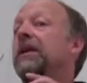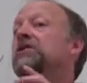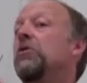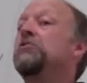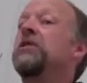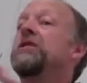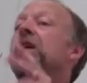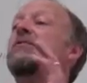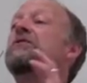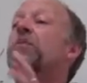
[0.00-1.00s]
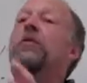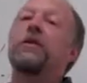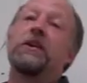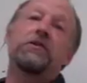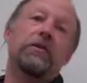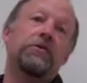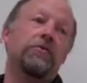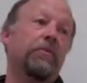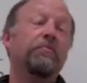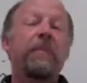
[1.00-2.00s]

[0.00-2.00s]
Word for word: In socialist countries, more things are controlled.